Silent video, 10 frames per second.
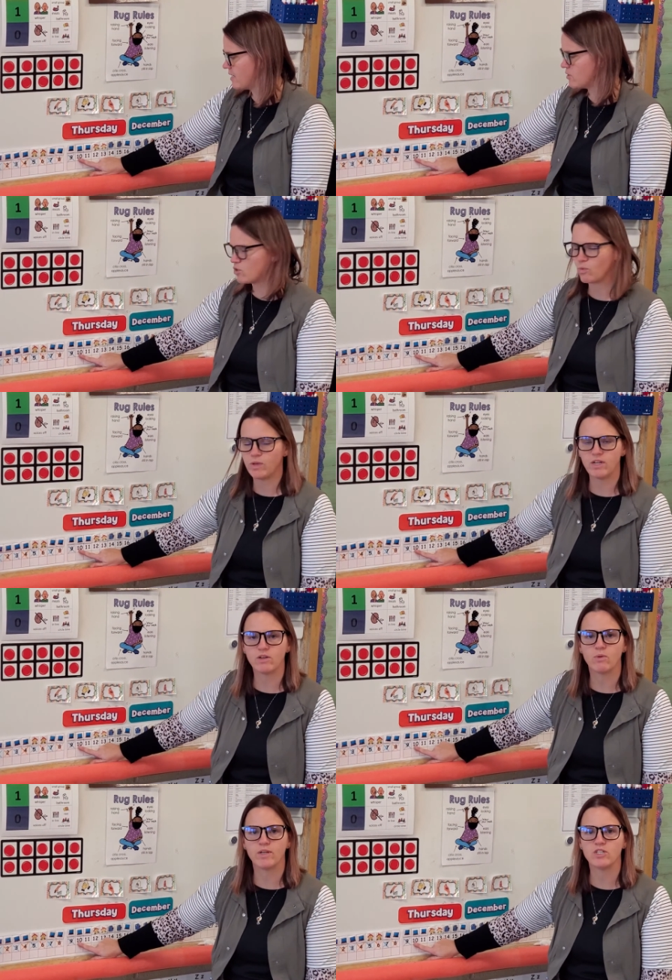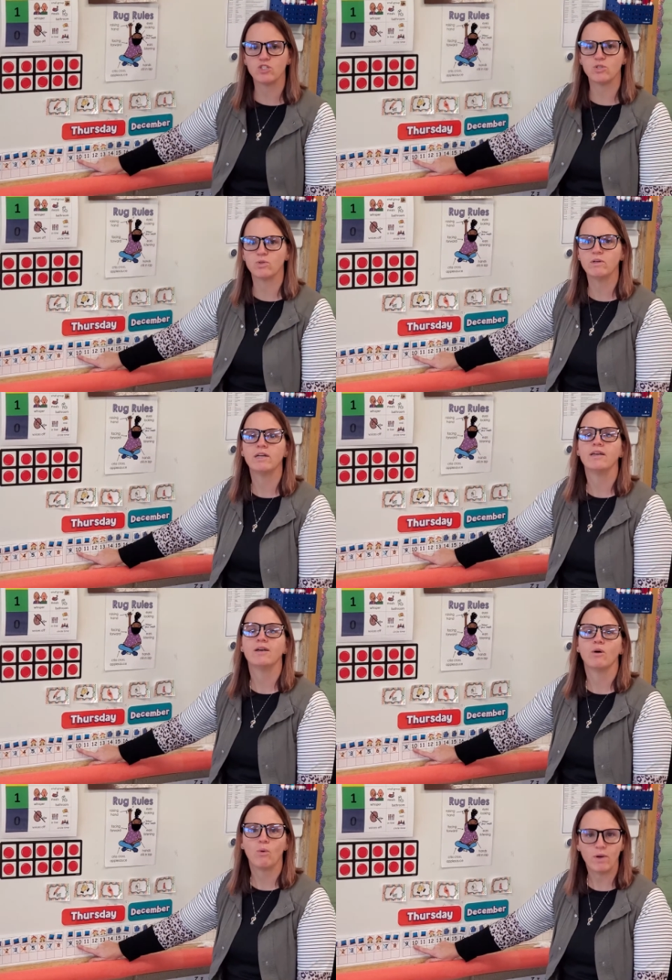So we are going to
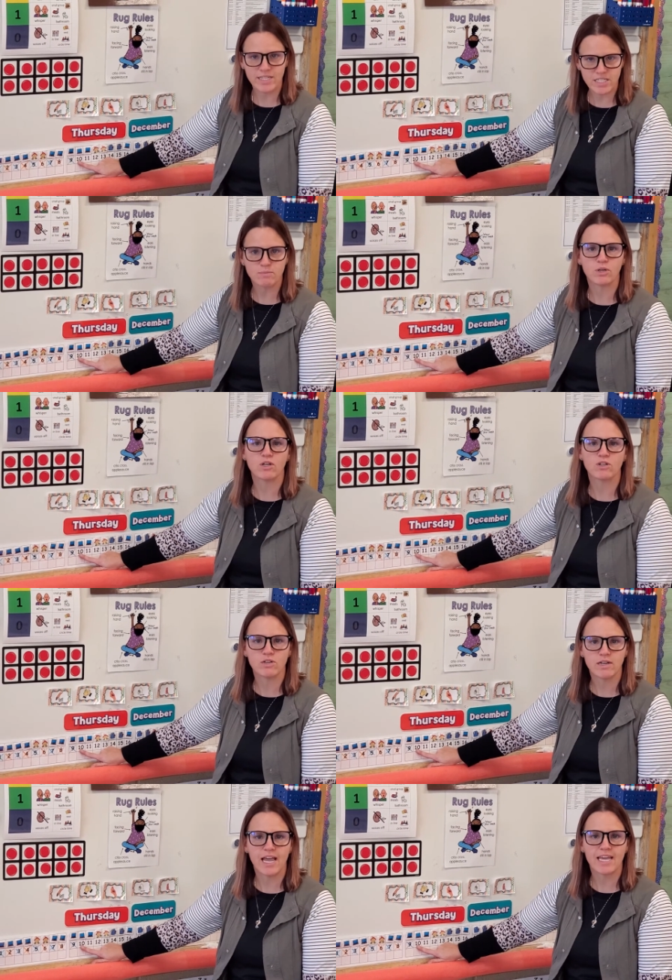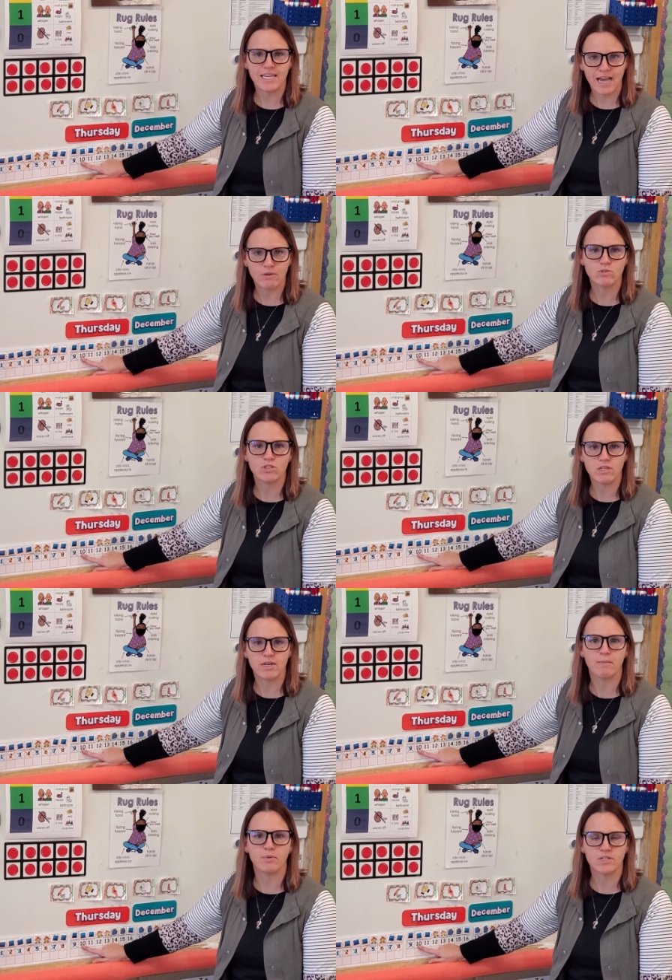whisper and count to the
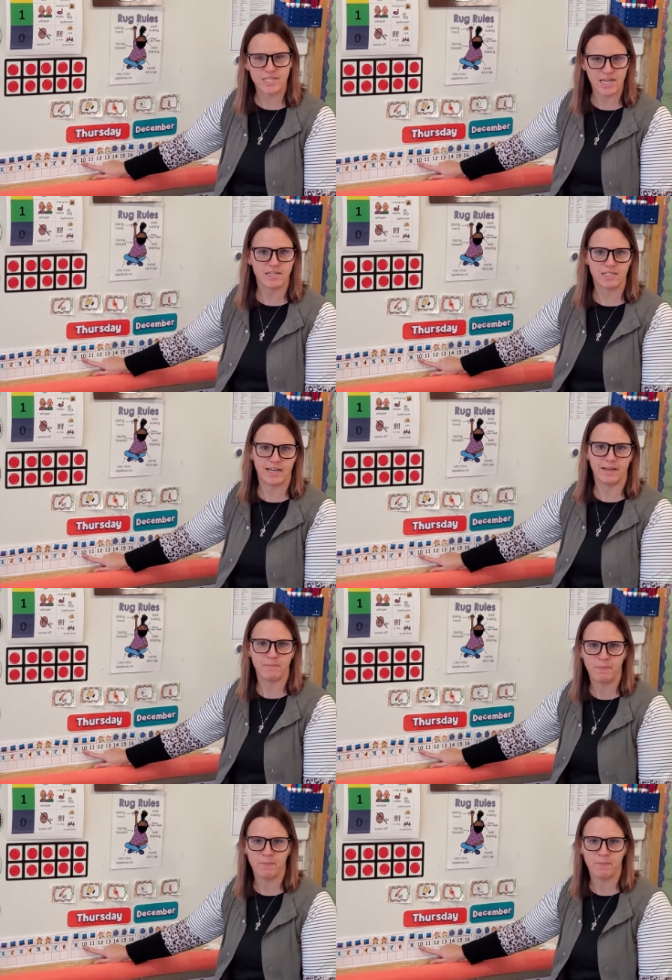number 10 today.